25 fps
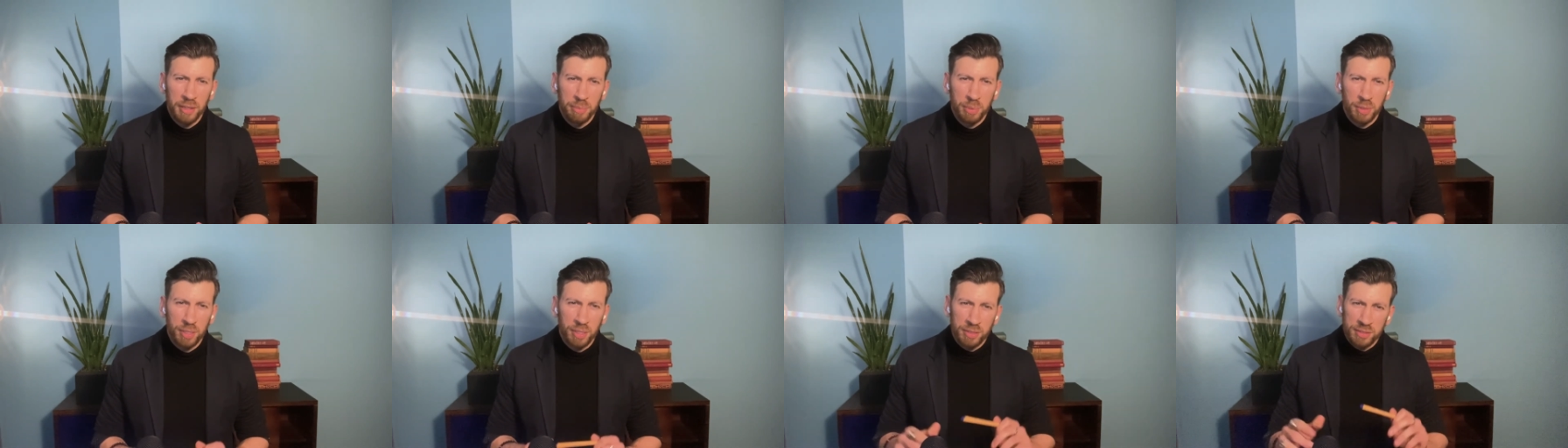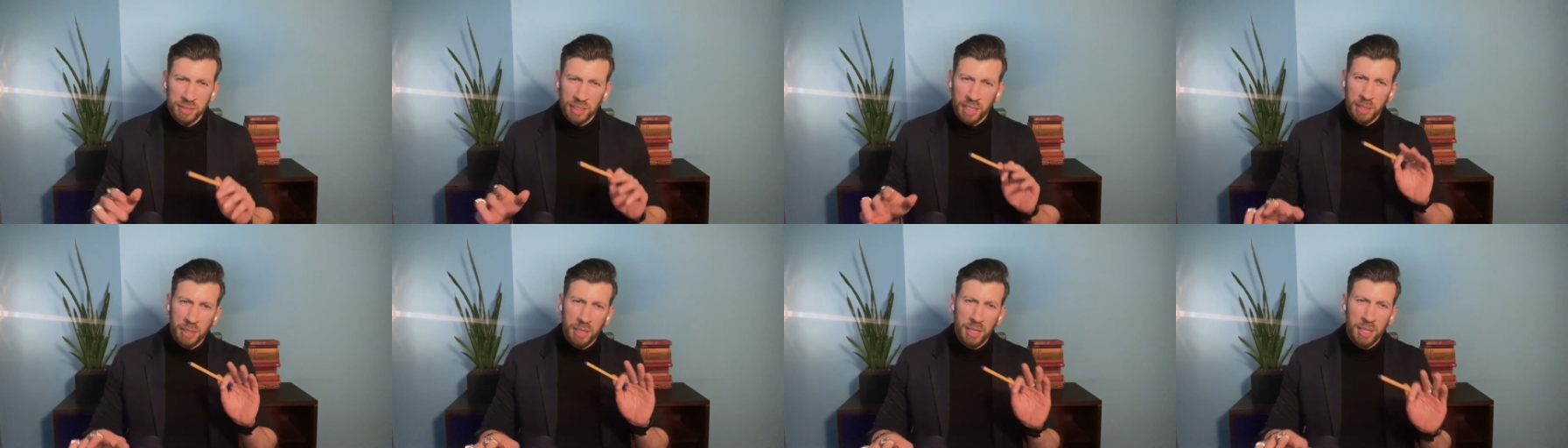Because
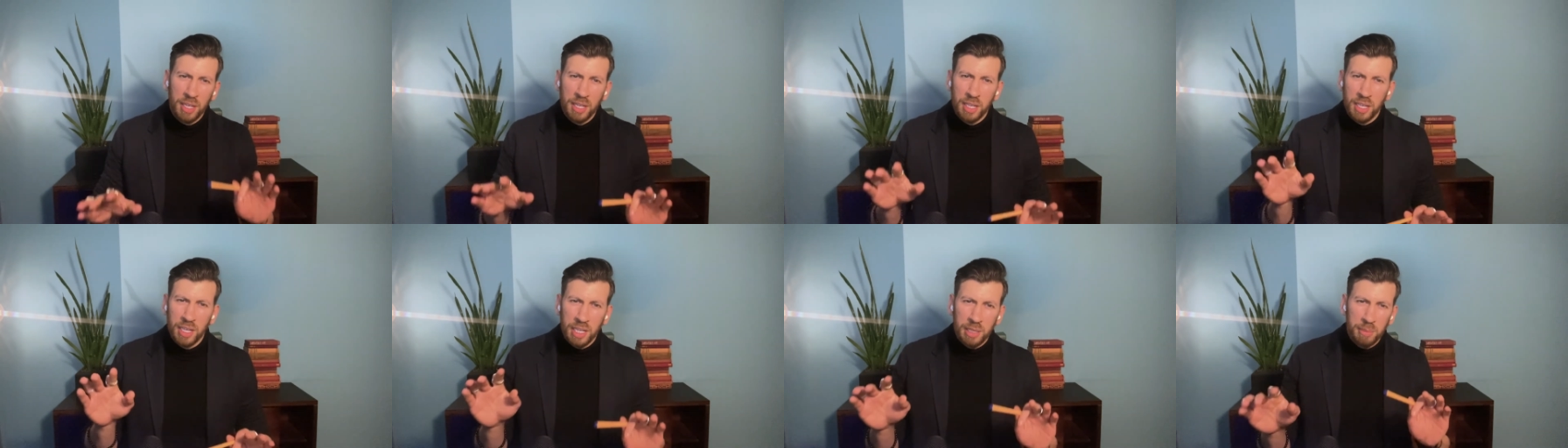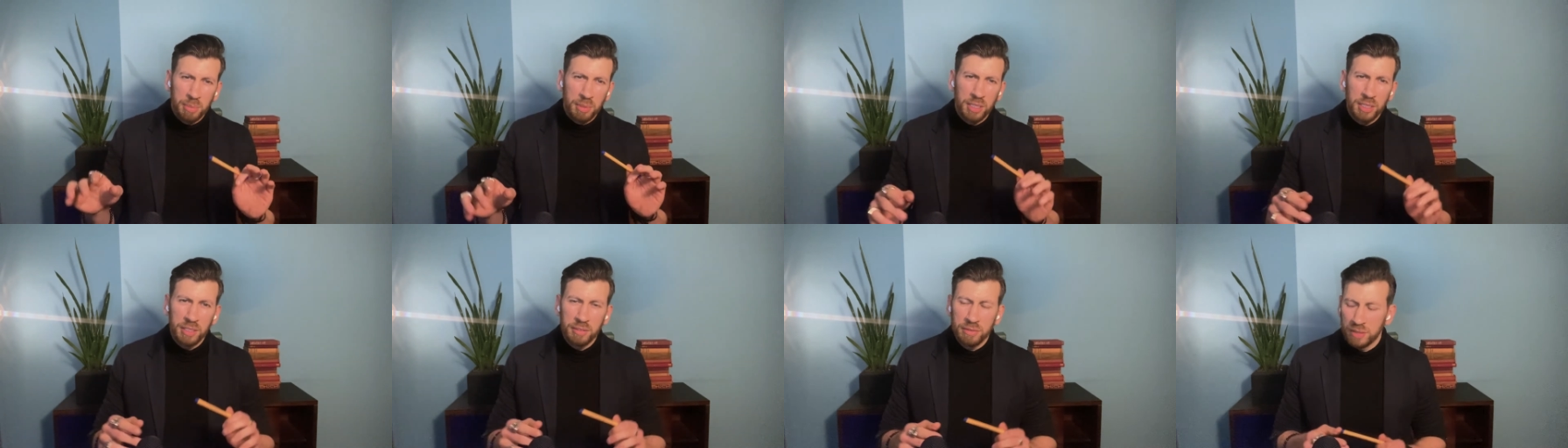I
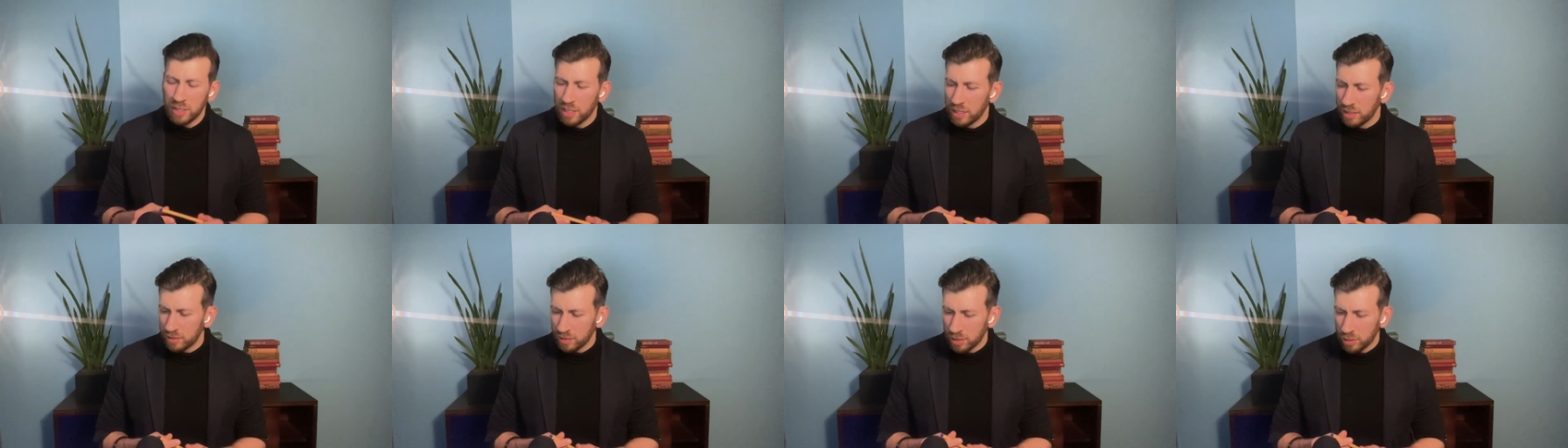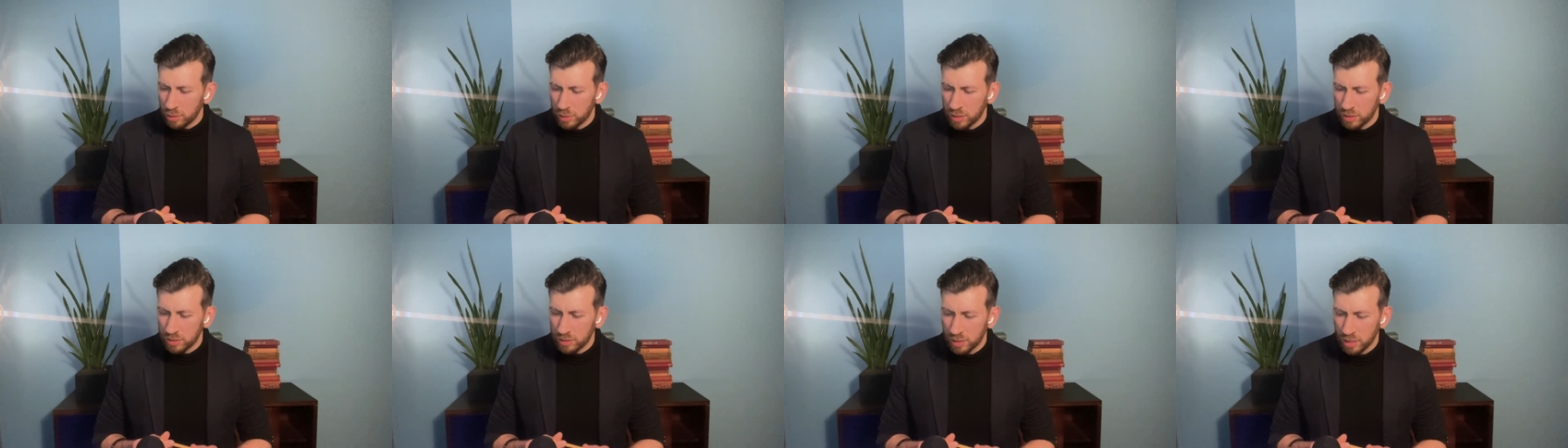believe there's always